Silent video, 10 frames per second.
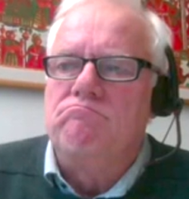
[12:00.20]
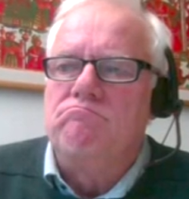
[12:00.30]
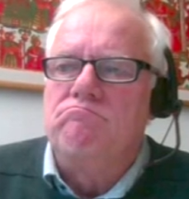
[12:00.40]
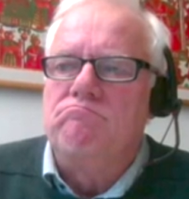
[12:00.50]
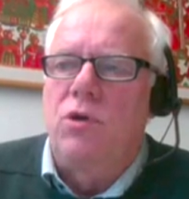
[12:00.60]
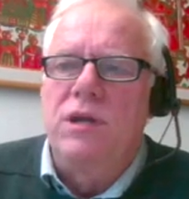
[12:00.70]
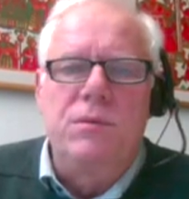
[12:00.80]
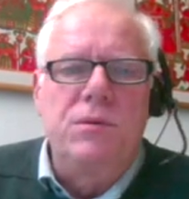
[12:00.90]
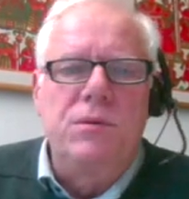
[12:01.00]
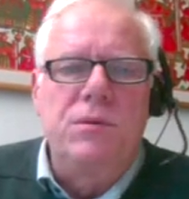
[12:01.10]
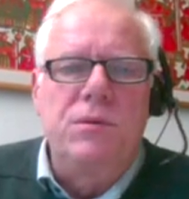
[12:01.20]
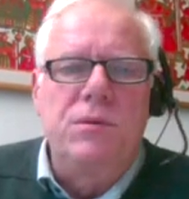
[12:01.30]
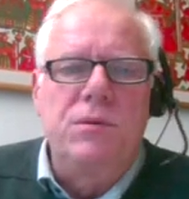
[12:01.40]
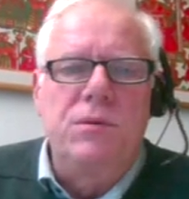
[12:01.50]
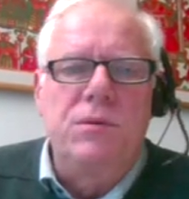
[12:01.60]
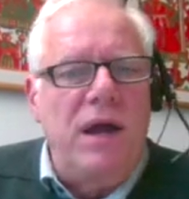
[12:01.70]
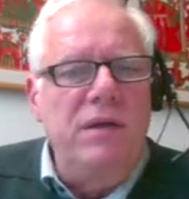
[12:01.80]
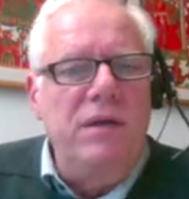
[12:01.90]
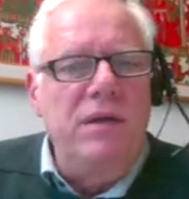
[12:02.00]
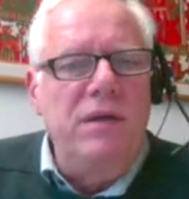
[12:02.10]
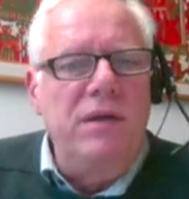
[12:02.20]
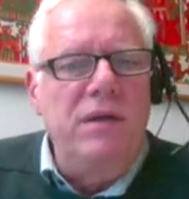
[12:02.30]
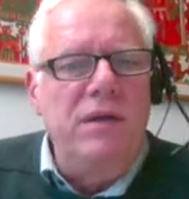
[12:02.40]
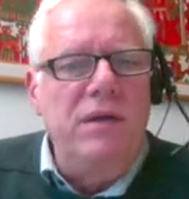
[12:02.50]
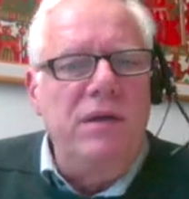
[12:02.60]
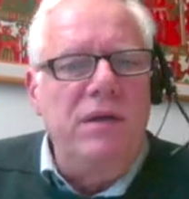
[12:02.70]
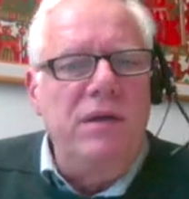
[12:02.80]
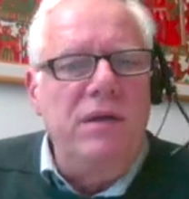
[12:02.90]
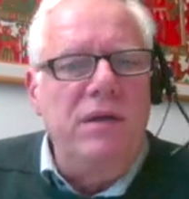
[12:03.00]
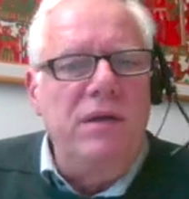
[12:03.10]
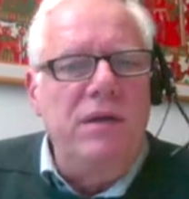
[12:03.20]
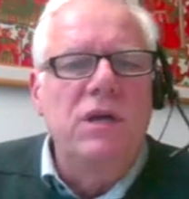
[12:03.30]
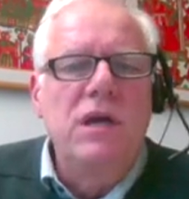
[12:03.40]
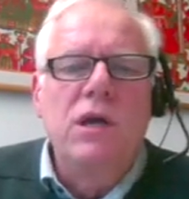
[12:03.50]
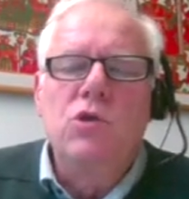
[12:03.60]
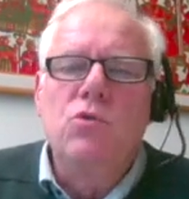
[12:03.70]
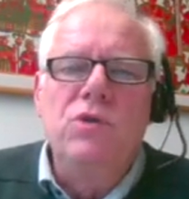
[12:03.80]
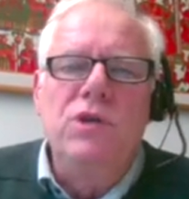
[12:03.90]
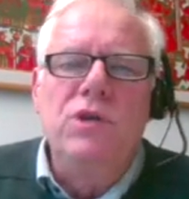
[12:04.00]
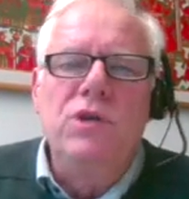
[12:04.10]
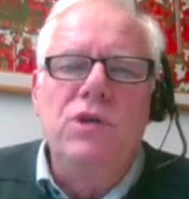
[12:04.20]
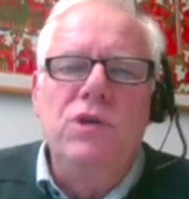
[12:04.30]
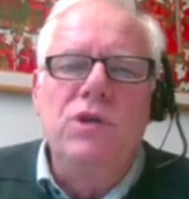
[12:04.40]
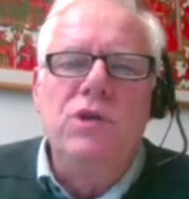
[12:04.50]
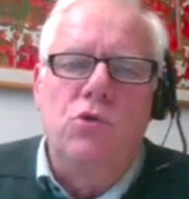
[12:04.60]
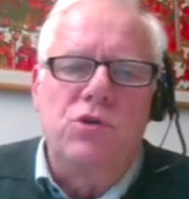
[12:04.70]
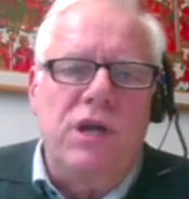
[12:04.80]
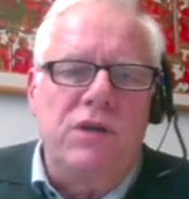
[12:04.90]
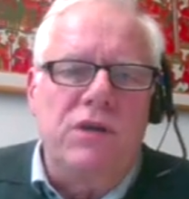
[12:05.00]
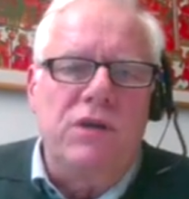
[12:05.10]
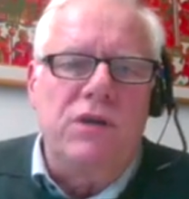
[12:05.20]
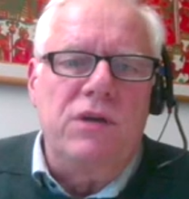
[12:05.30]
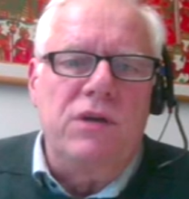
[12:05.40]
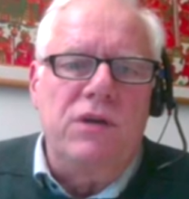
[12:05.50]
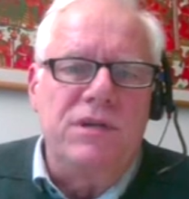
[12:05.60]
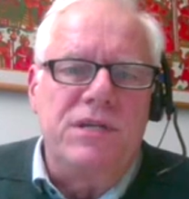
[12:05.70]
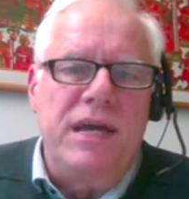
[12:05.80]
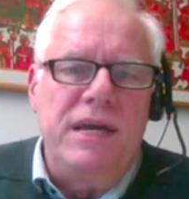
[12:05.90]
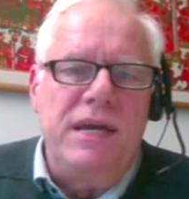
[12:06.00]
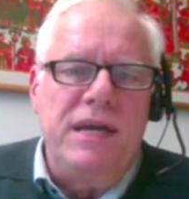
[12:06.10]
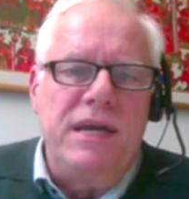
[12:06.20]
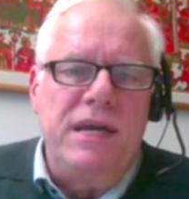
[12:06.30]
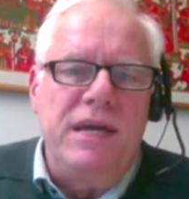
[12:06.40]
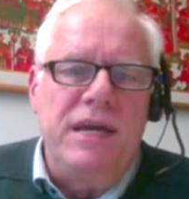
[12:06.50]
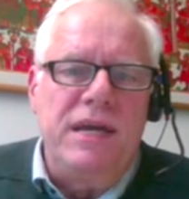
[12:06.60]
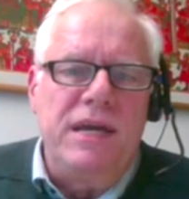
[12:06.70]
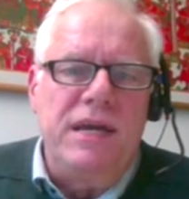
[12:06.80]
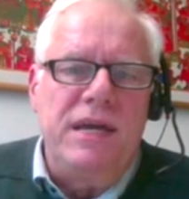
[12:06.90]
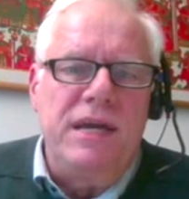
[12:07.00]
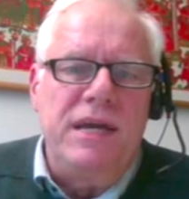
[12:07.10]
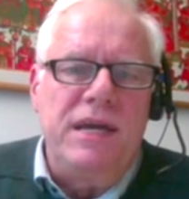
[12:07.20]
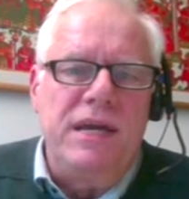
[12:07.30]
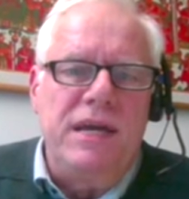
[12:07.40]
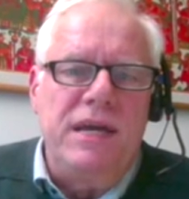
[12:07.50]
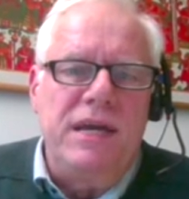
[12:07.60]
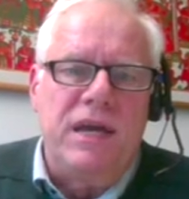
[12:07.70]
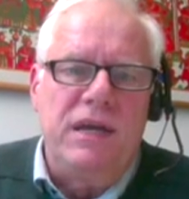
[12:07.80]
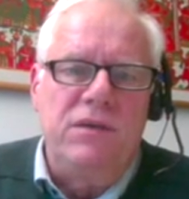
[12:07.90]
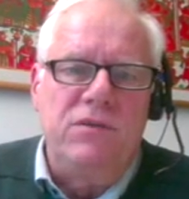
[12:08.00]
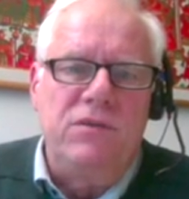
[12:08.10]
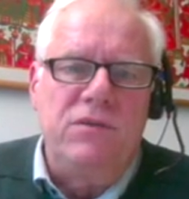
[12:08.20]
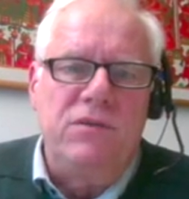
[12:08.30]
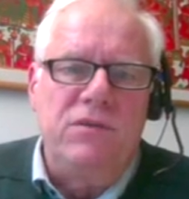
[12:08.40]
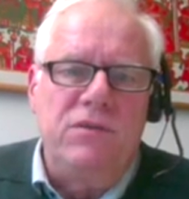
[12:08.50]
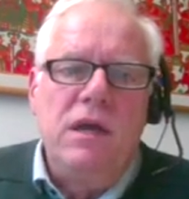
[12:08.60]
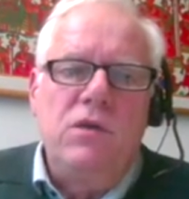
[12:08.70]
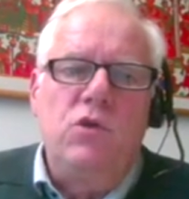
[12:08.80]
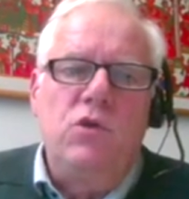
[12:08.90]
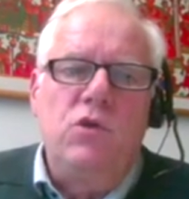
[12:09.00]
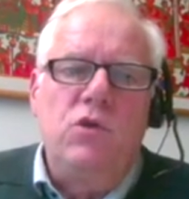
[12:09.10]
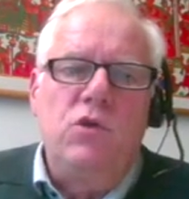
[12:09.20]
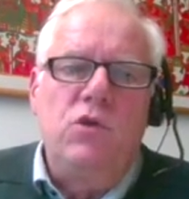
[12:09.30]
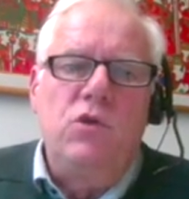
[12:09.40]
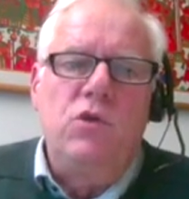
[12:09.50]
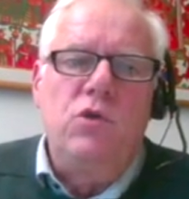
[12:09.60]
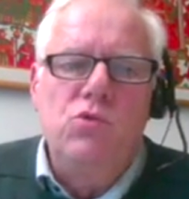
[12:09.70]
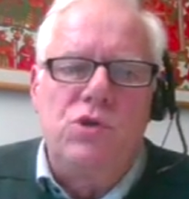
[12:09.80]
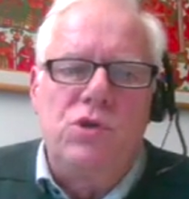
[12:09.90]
solid price coming out, you need good and reliable data, which is often not the case. You need two